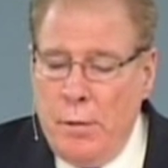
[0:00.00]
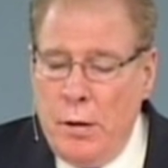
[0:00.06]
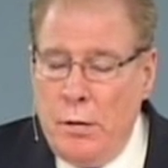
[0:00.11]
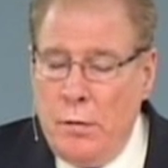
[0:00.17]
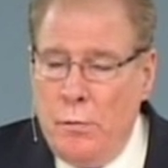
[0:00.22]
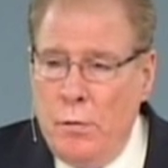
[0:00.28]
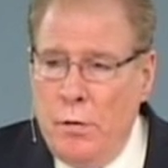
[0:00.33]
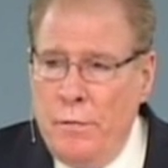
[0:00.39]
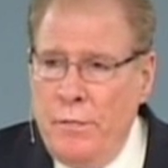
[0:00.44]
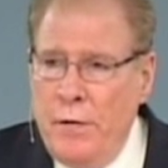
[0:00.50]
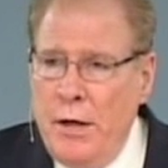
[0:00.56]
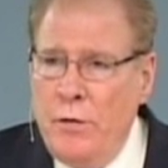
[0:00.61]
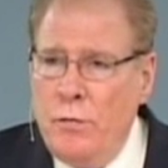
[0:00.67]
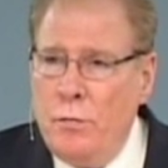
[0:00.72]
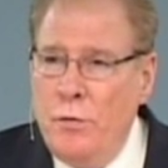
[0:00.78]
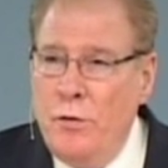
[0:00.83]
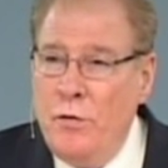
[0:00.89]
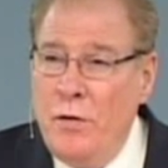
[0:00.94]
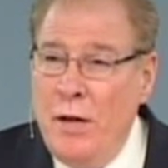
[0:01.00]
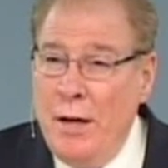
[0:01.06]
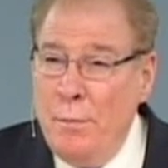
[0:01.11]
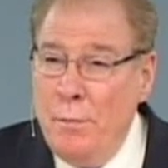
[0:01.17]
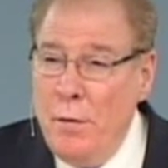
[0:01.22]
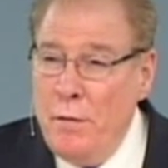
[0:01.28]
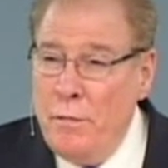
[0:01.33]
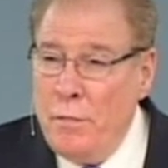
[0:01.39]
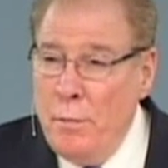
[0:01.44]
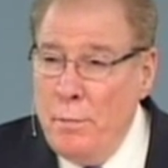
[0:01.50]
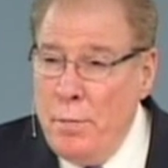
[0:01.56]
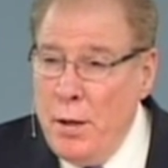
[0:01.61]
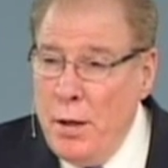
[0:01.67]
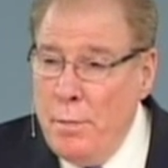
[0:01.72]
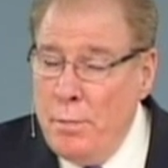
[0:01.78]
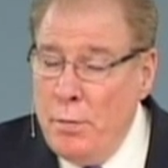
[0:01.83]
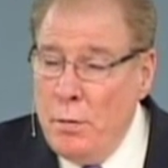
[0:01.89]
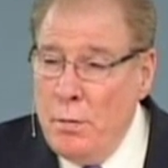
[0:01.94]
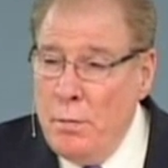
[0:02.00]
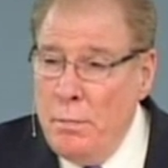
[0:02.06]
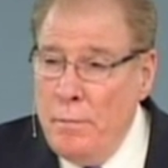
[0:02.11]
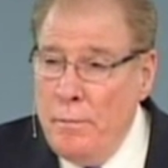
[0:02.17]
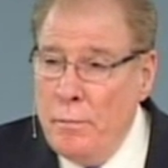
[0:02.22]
We'll face resentment from people.